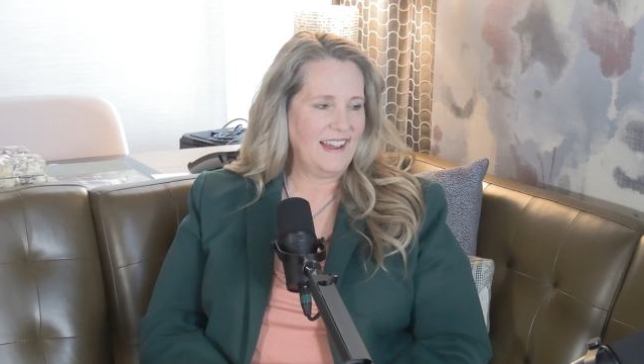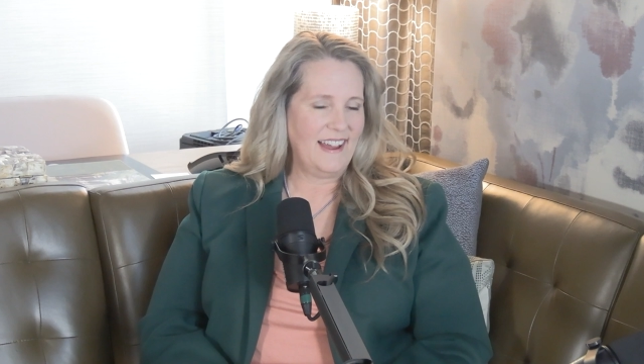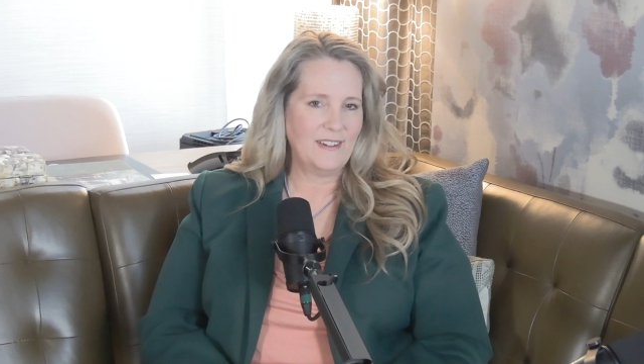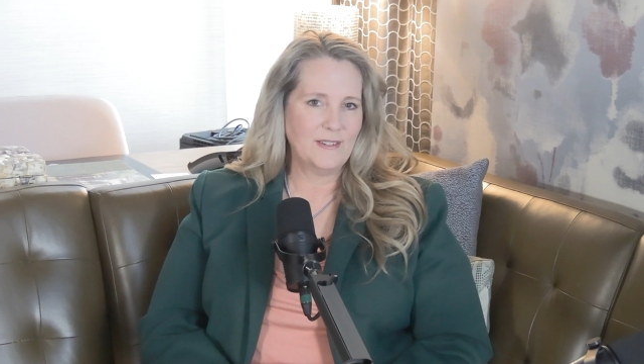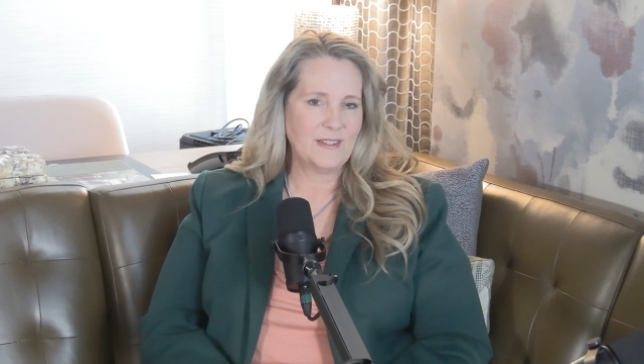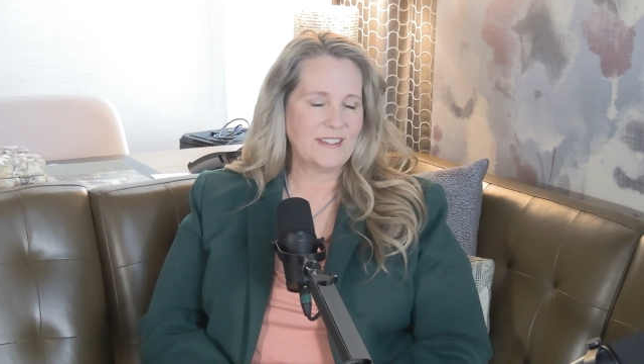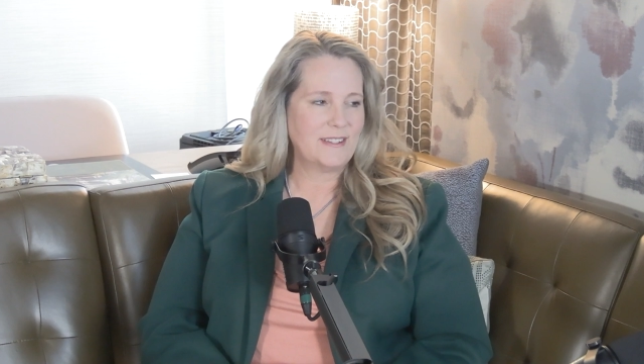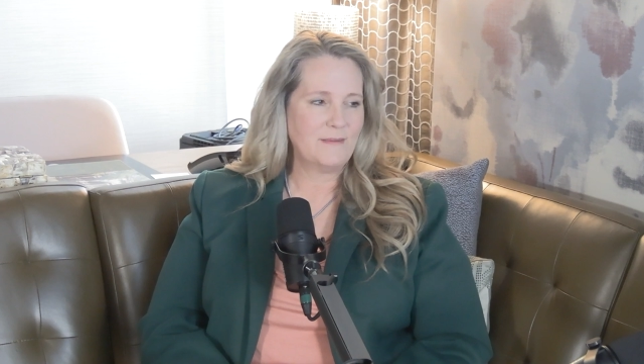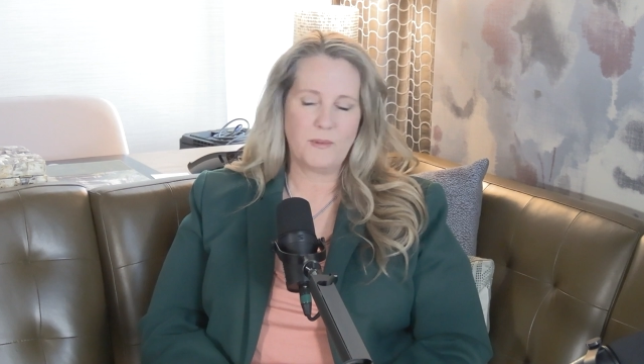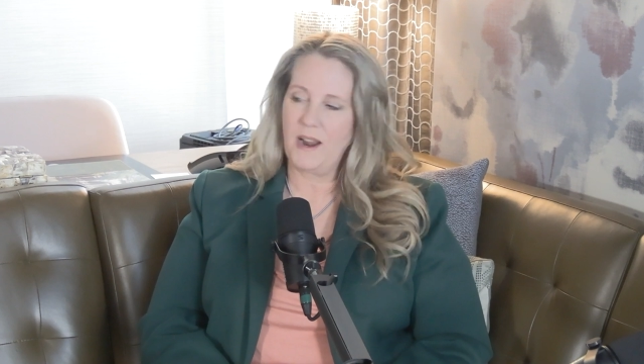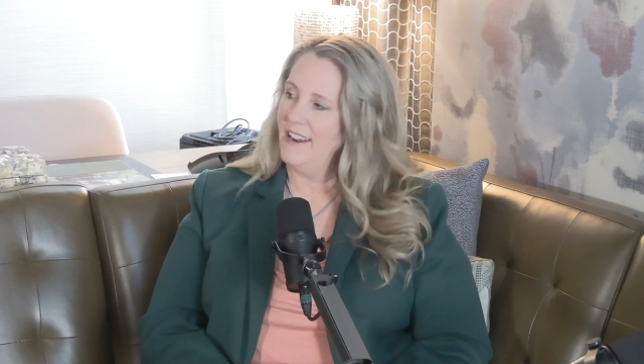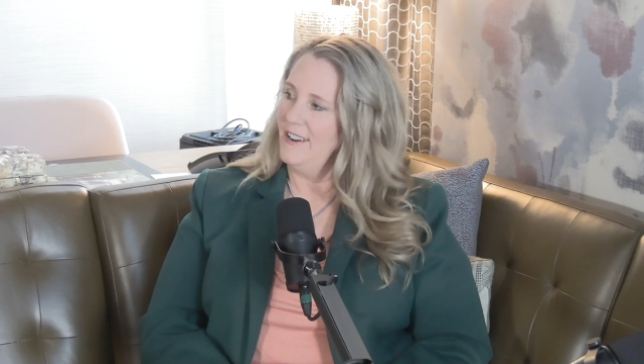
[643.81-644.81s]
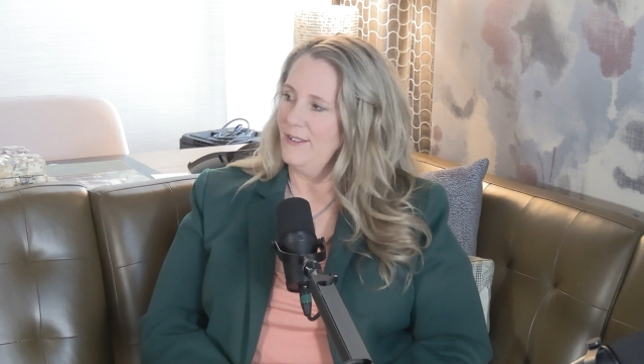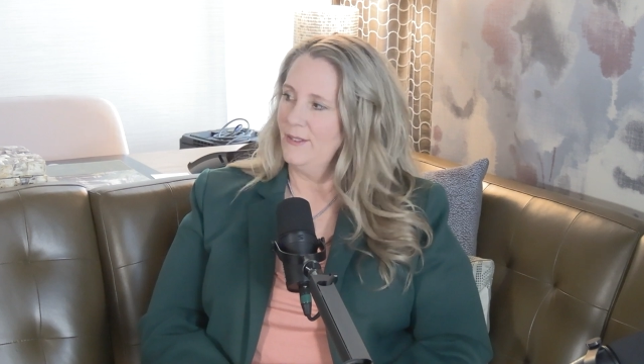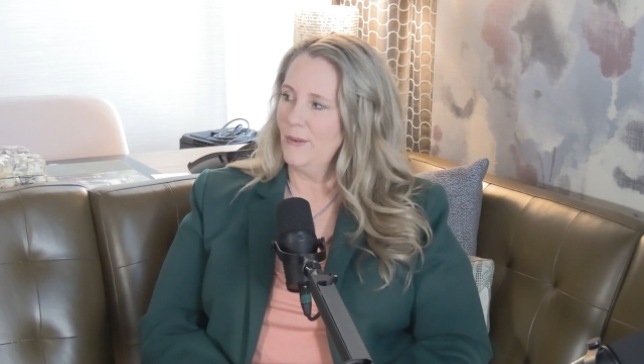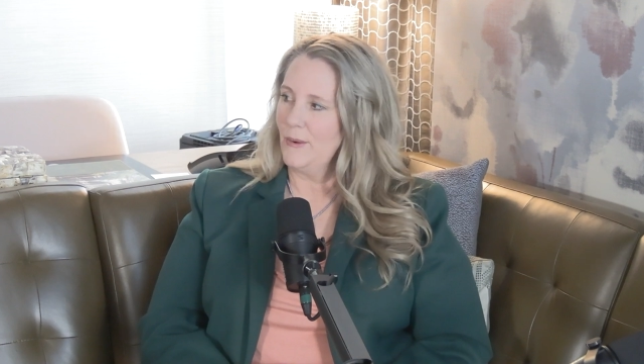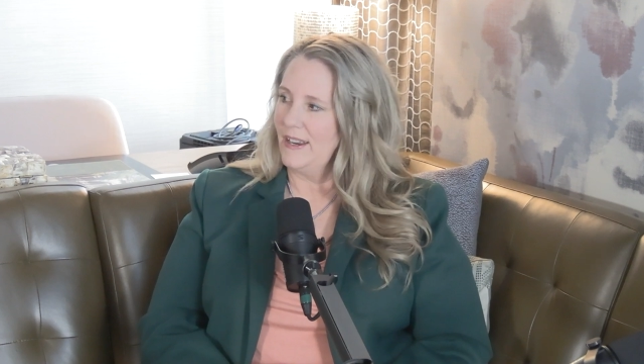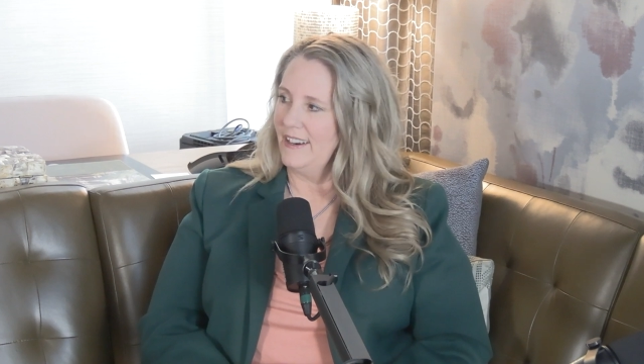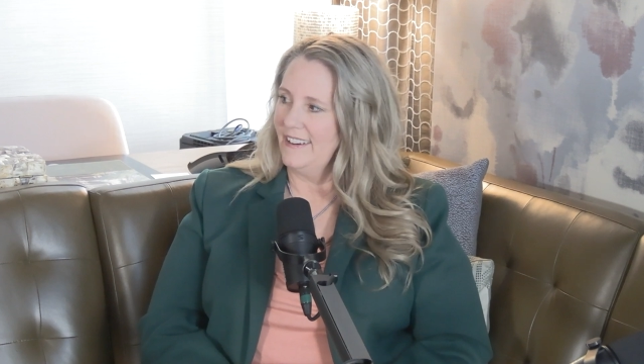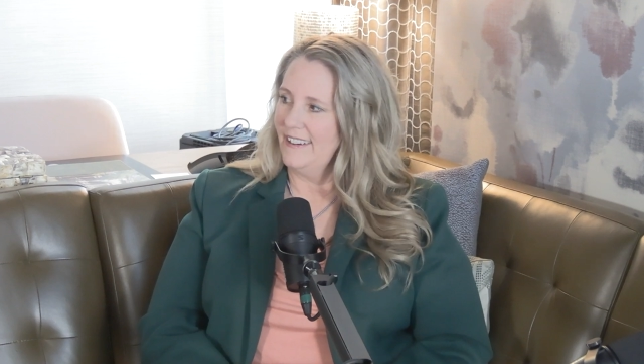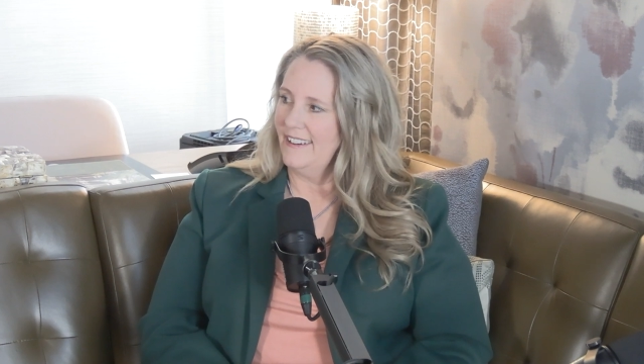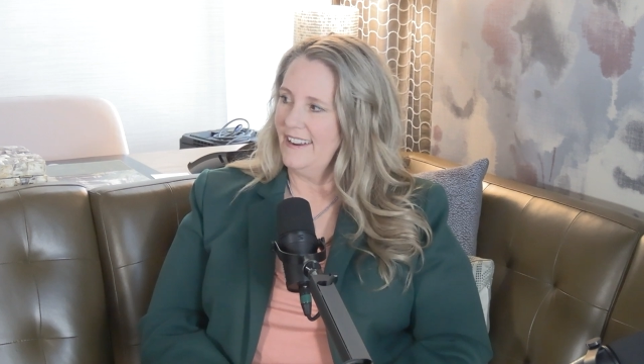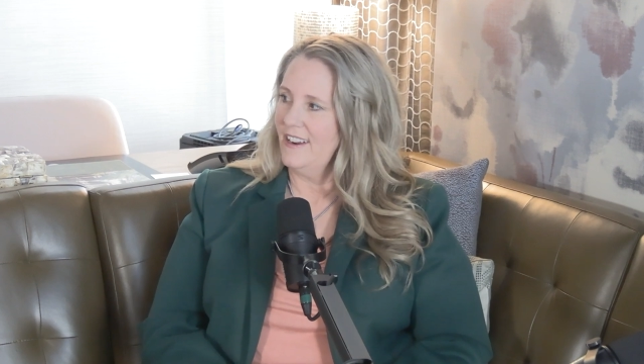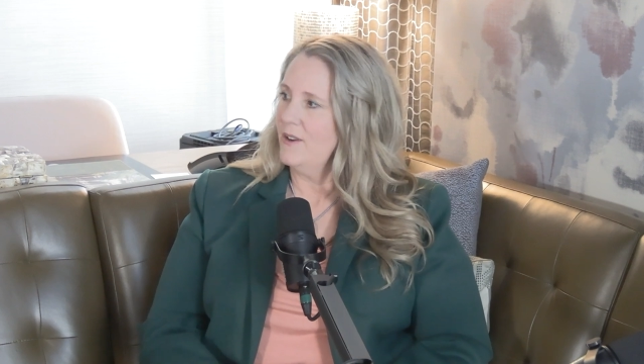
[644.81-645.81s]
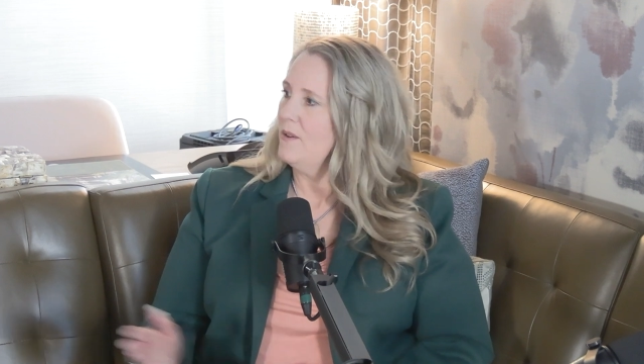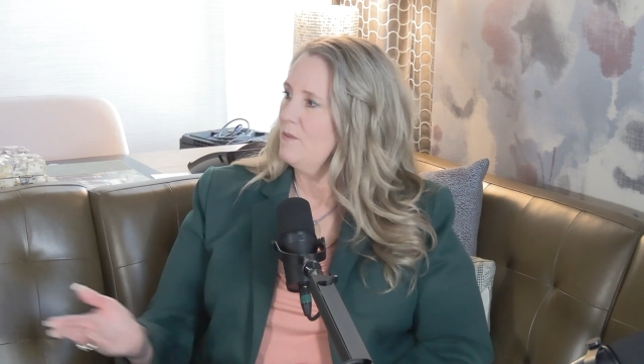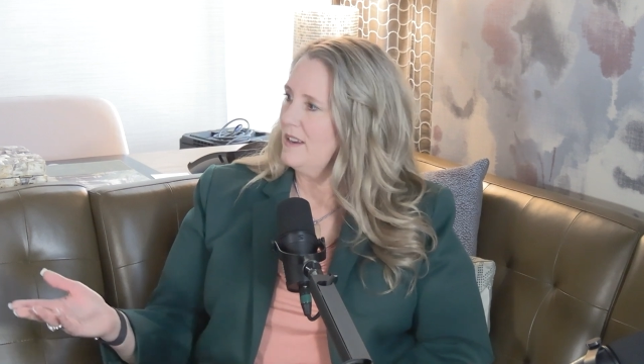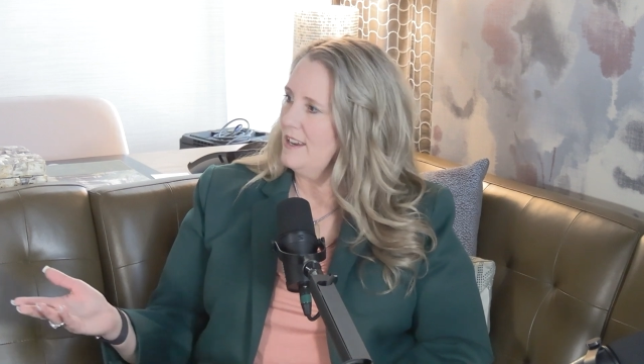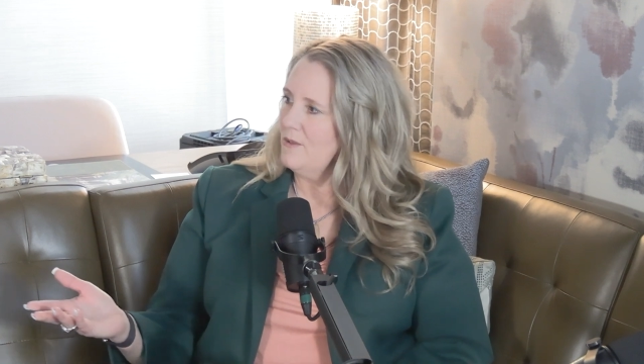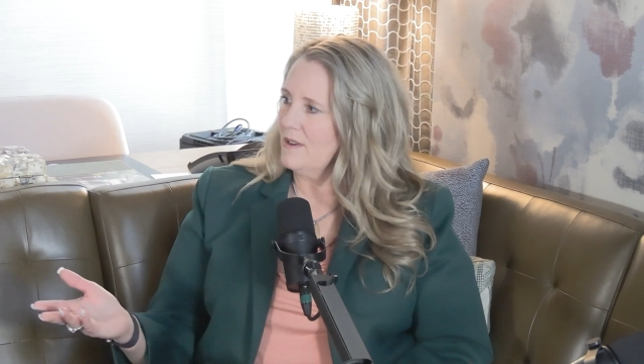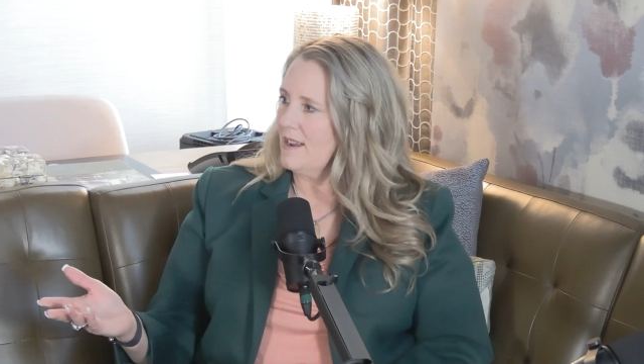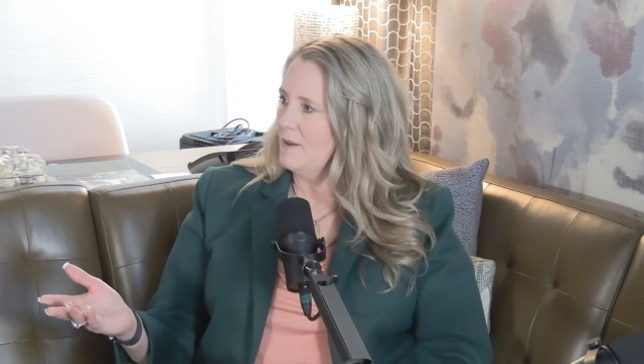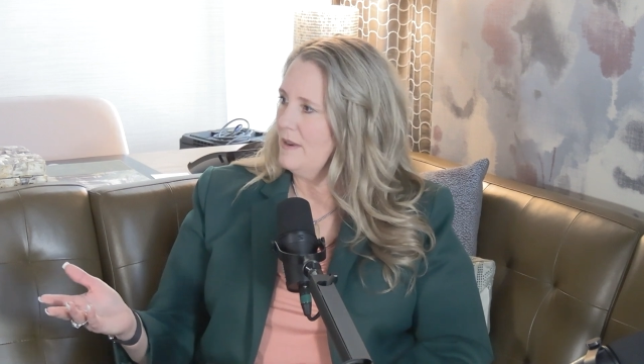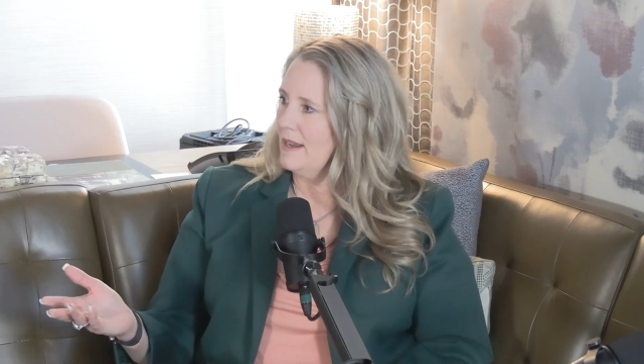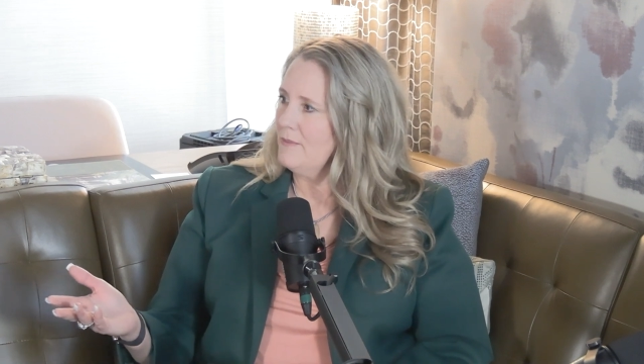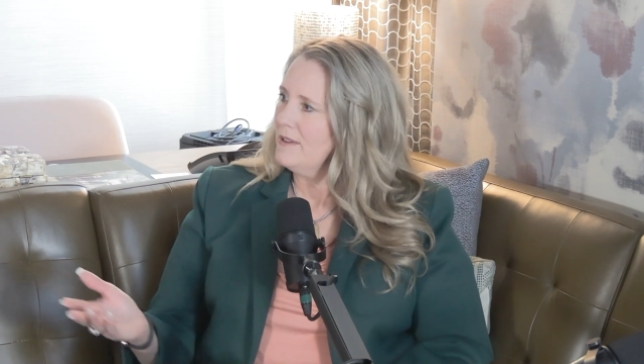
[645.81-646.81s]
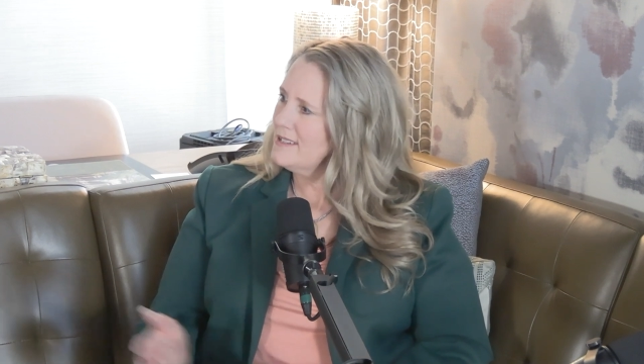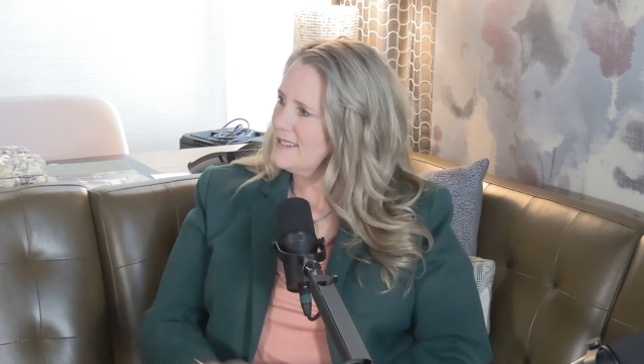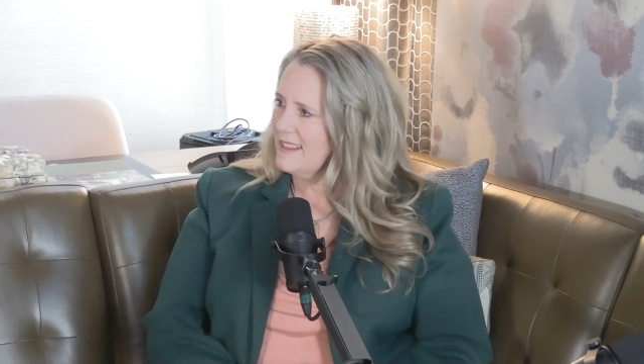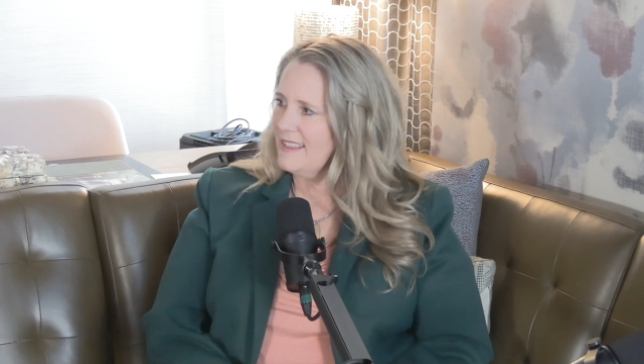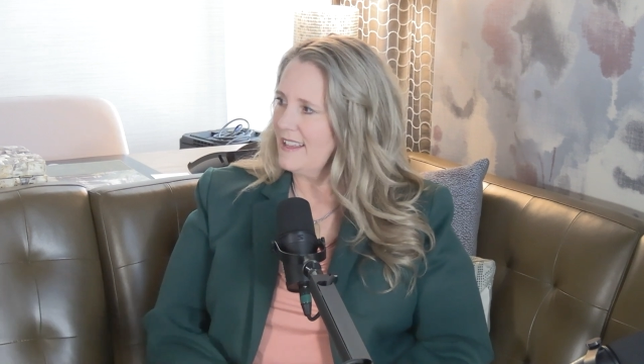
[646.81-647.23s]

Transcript: I was brand new lawyer, and when you were coming up, there's